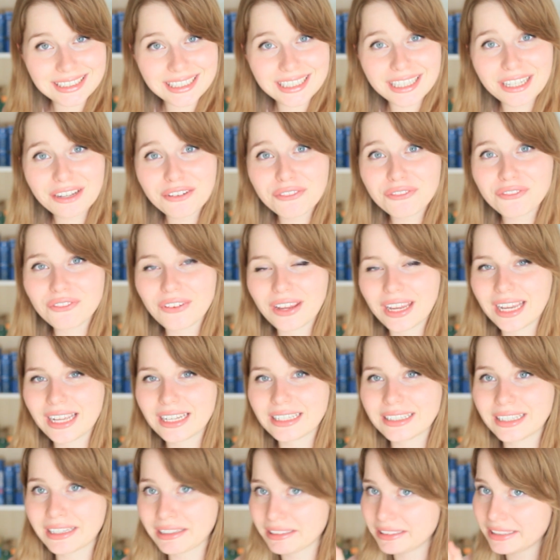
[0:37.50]
Zenith,
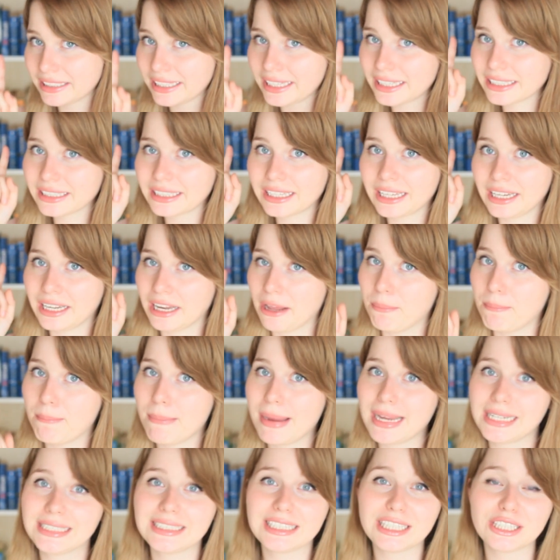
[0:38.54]
and they did an
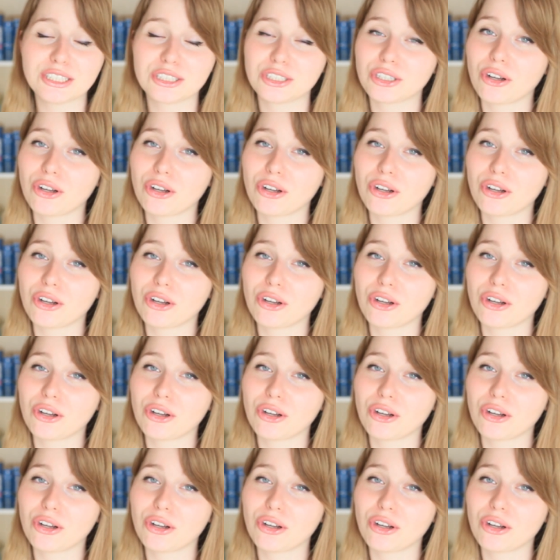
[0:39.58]
amazing